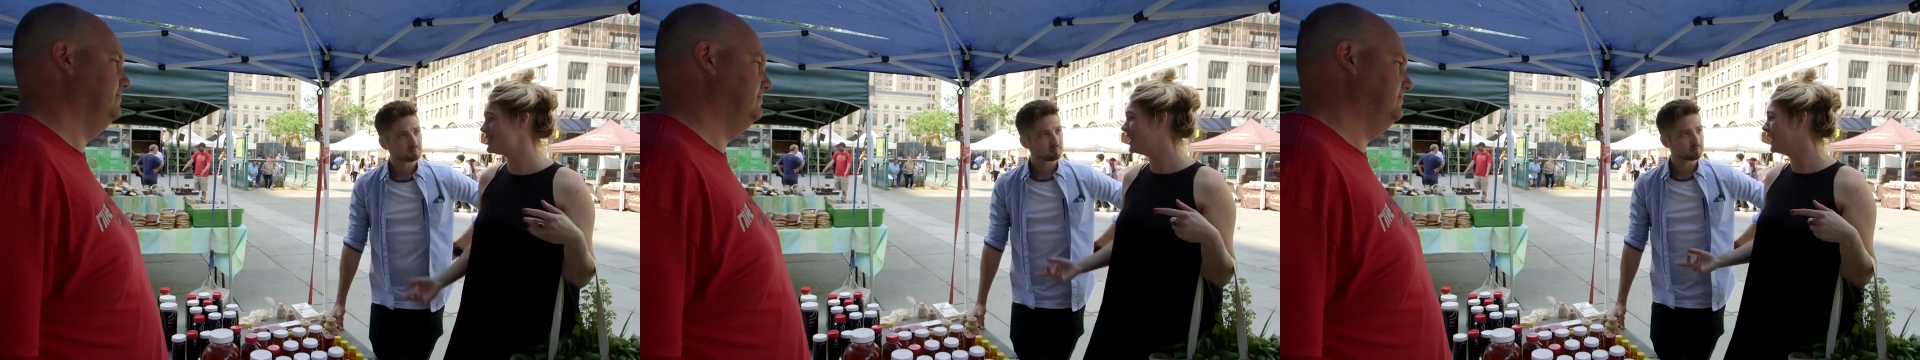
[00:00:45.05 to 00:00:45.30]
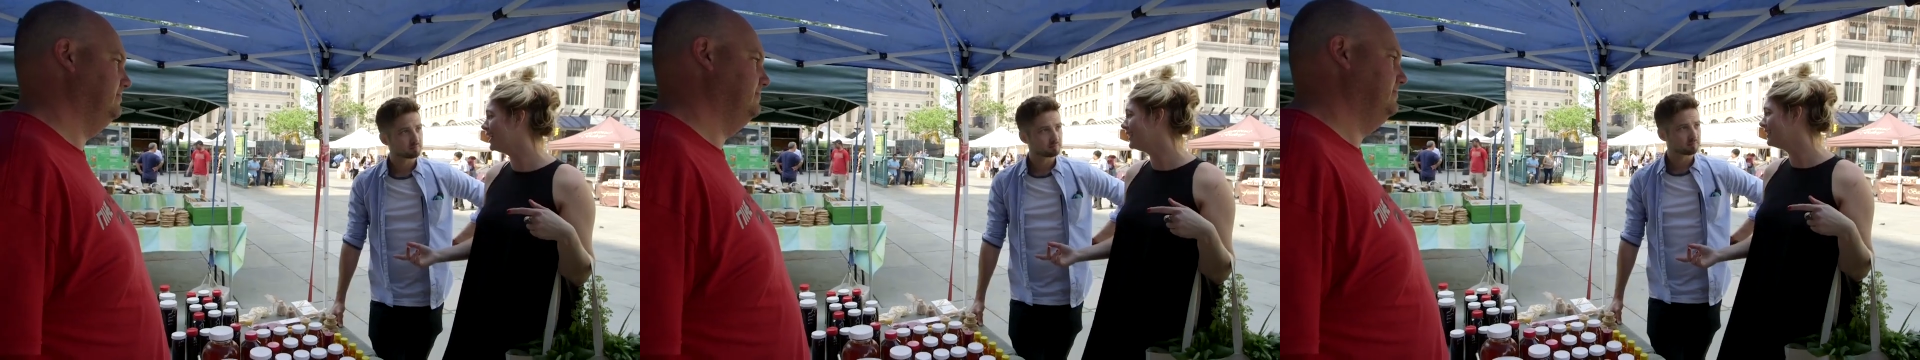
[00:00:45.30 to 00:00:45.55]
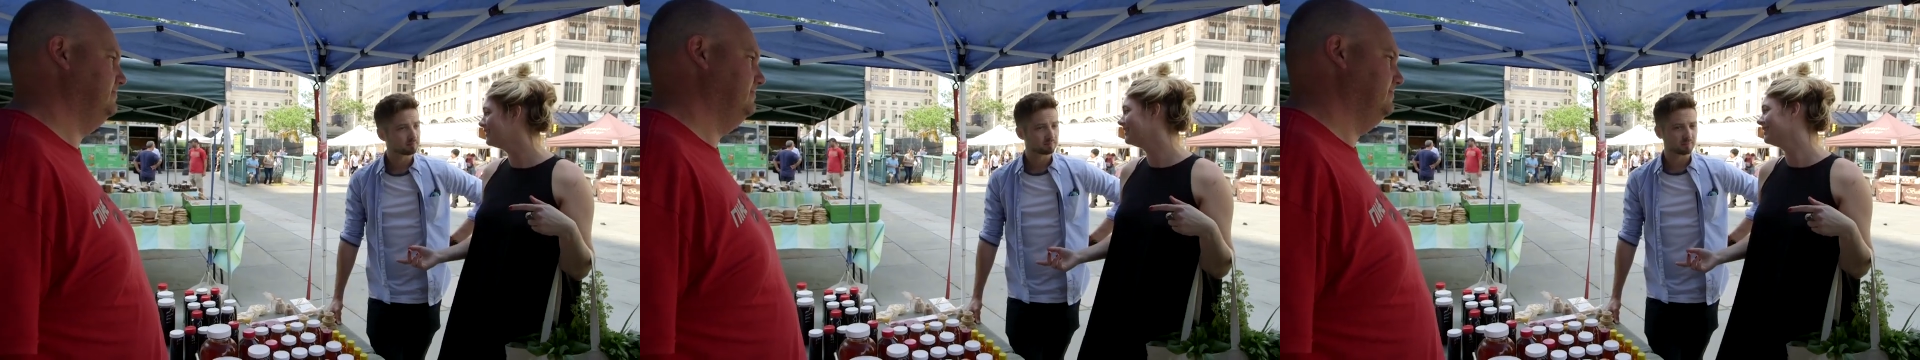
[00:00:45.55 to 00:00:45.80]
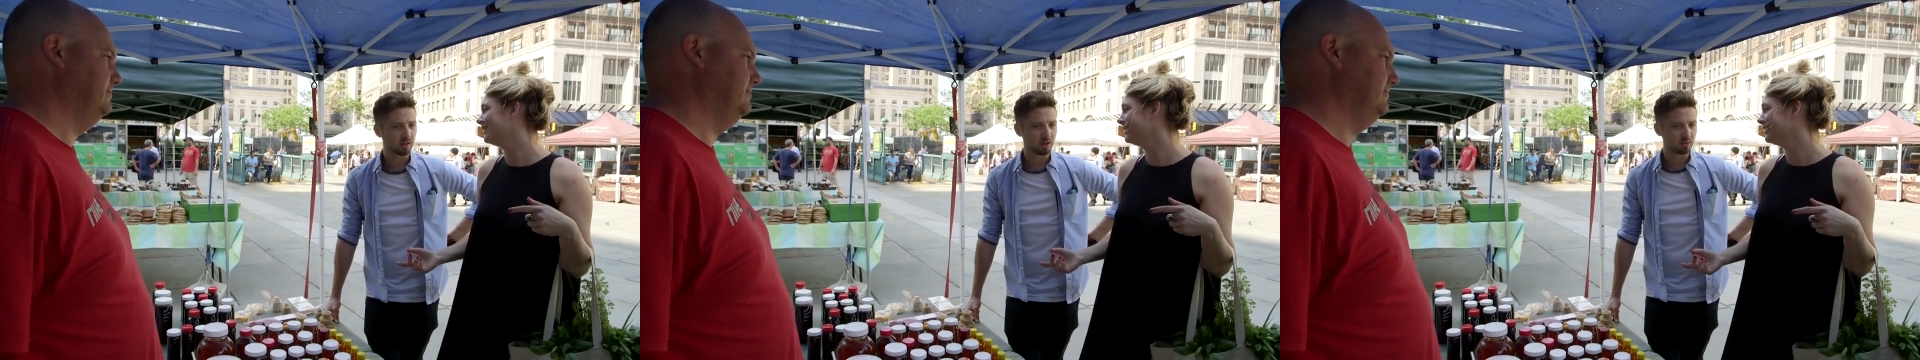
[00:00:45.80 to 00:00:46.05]
Speaker 1: done it?
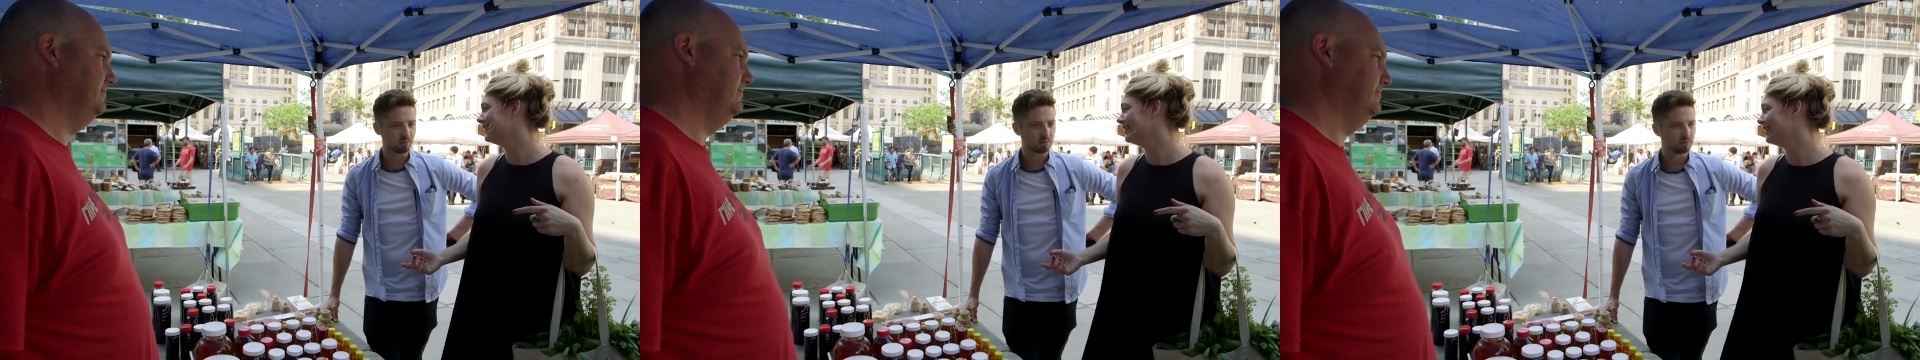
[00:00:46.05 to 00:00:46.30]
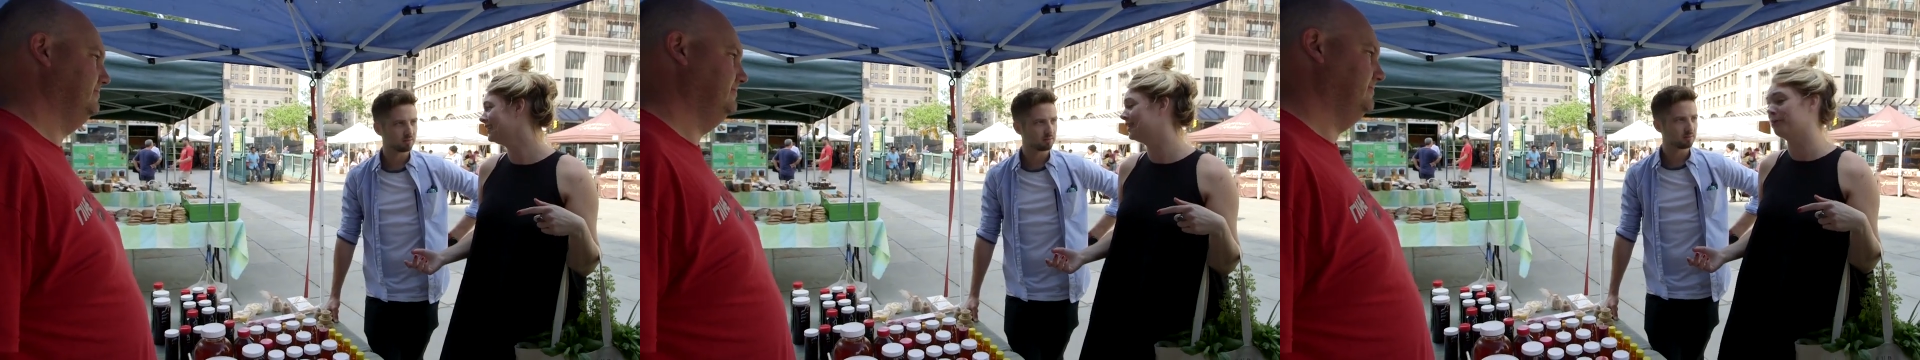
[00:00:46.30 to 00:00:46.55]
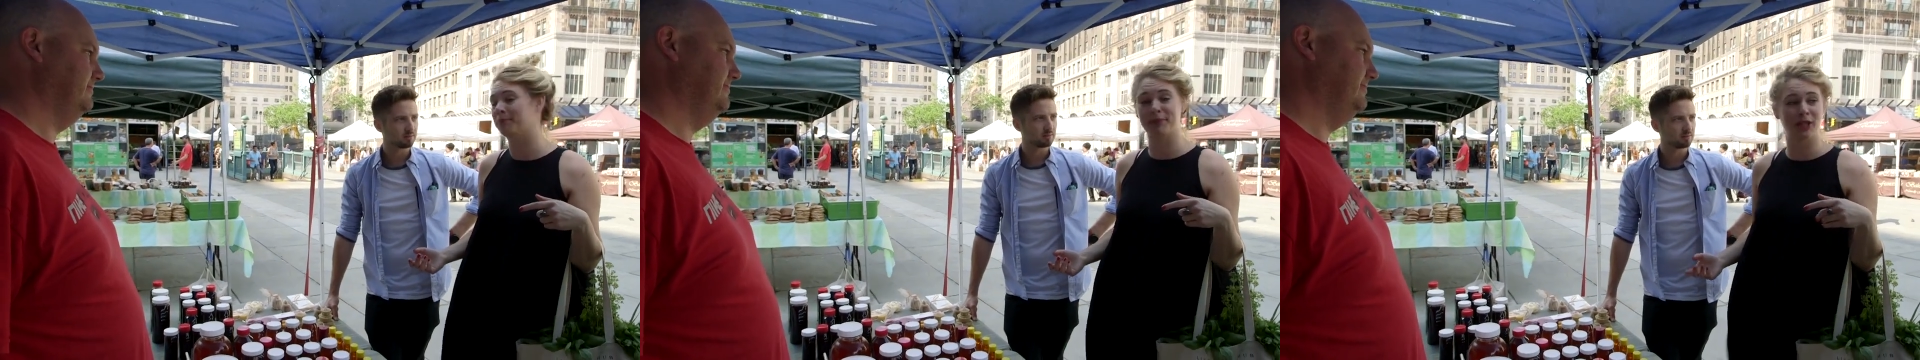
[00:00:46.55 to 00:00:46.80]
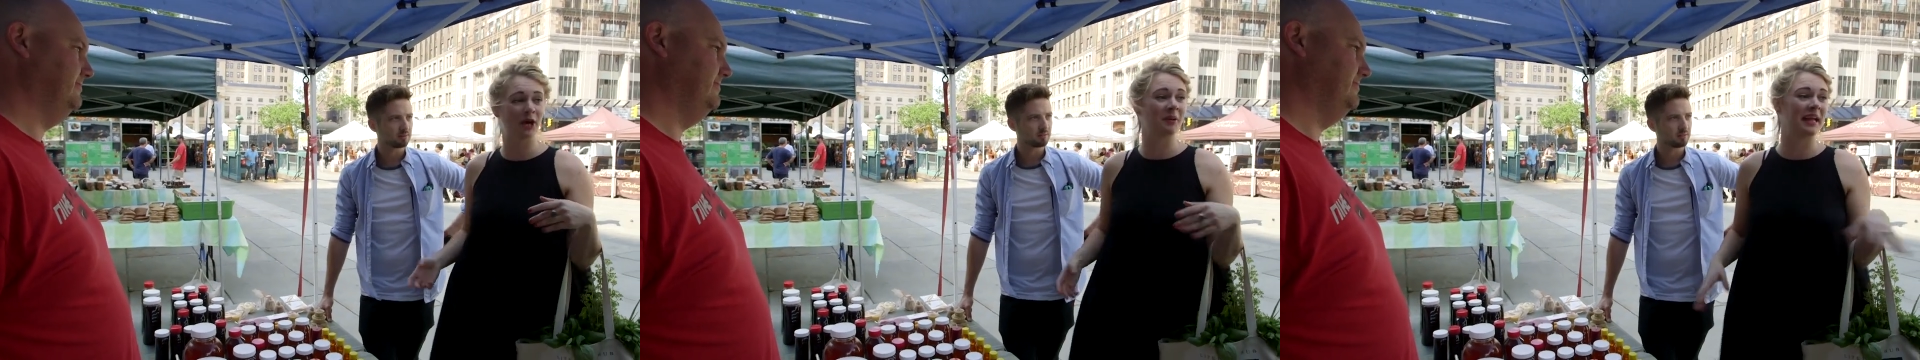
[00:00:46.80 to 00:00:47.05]
No, never You're
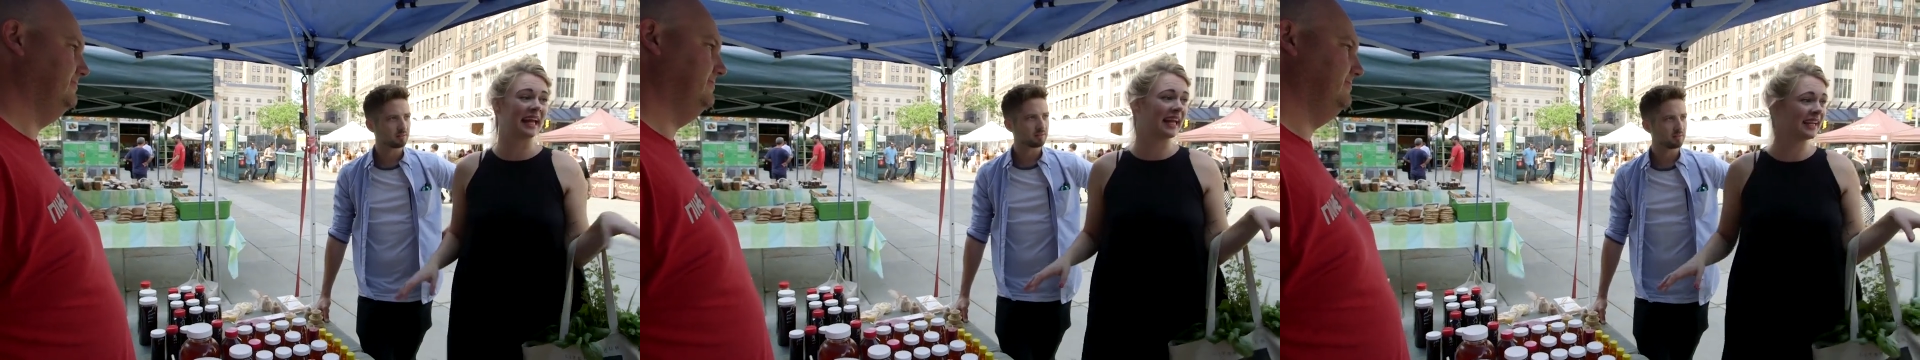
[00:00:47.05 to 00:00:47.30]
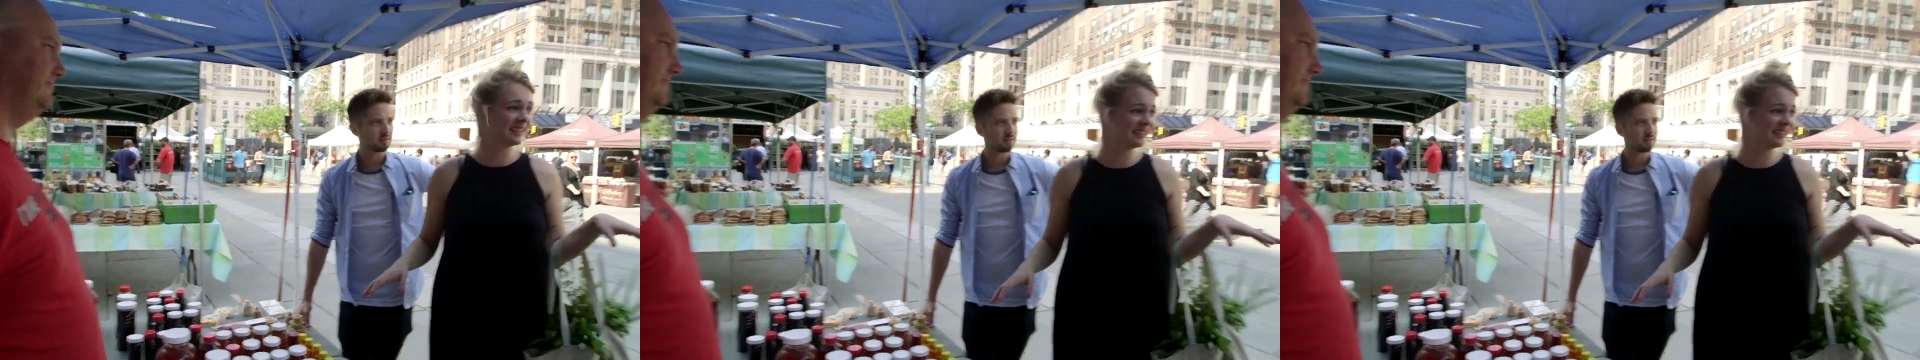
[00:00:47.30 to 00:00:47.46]
blowing it.